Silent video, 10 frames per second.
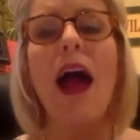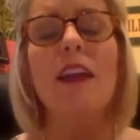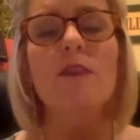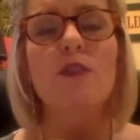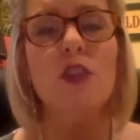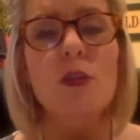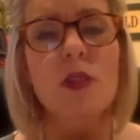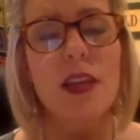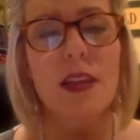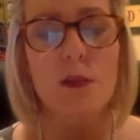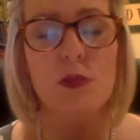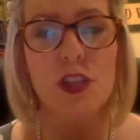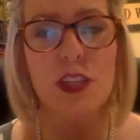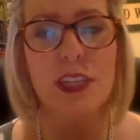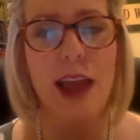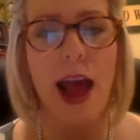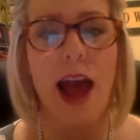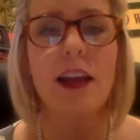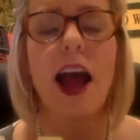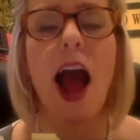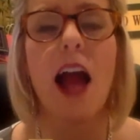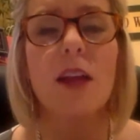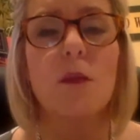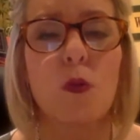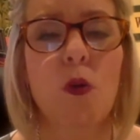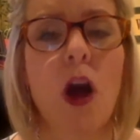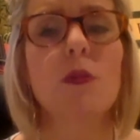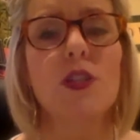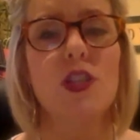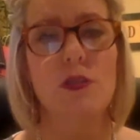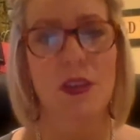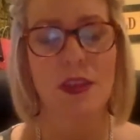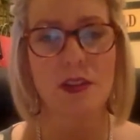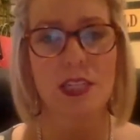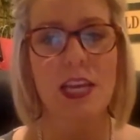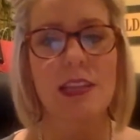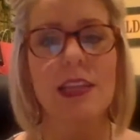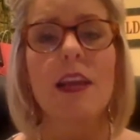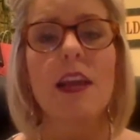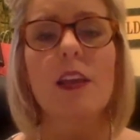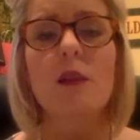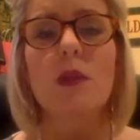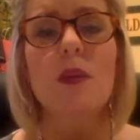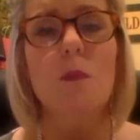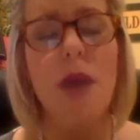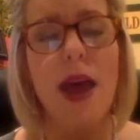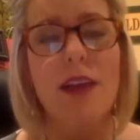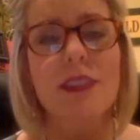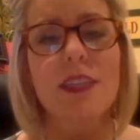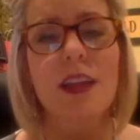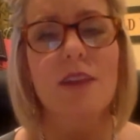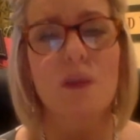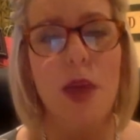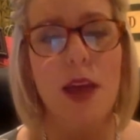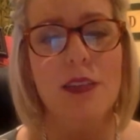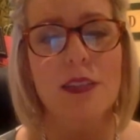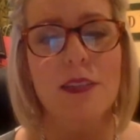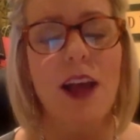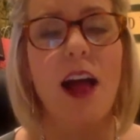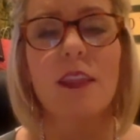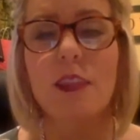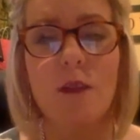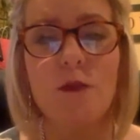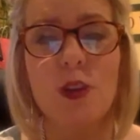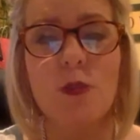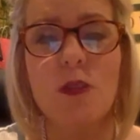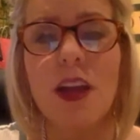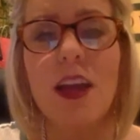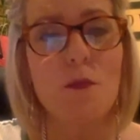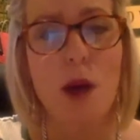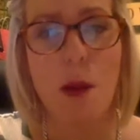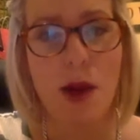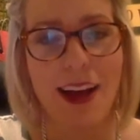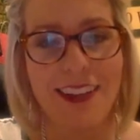If you think it was good tonight, I can promise you the 13th, it'll be the best of the best. I love you, and bye-bye.